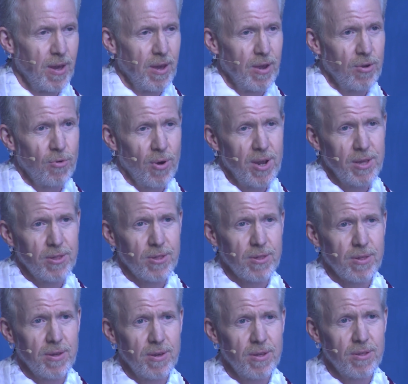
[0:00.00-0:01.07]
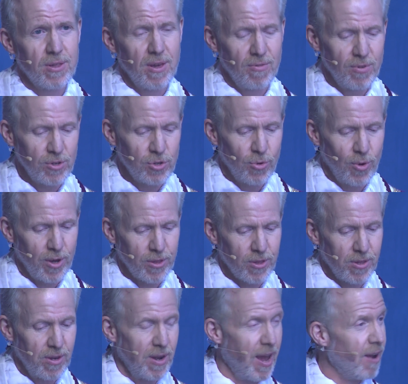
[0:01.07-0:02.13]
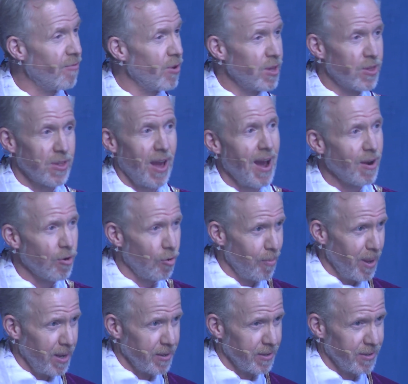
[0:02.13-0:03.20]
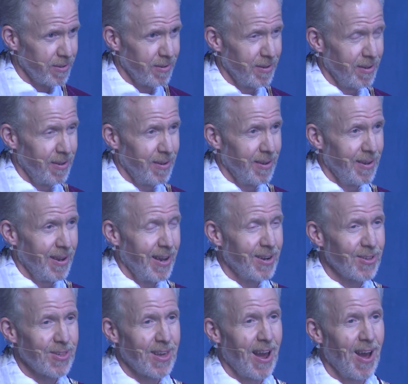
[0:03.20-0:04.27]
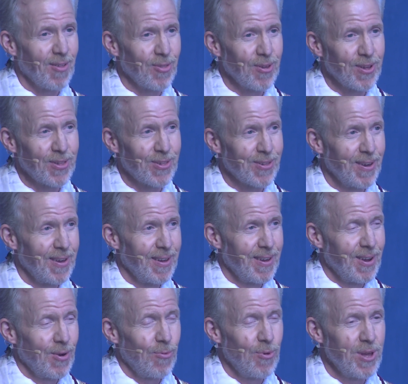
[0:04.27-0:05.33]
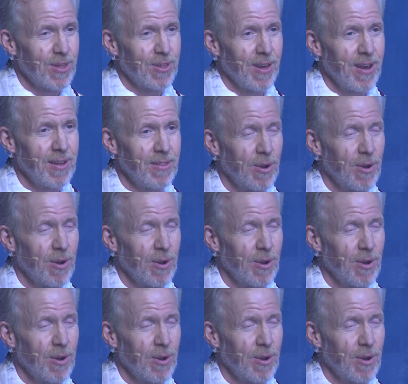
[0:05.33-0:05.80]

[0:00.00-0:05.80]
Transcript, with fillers: Grace is given to us in every sacrament. And as Catholics, we say that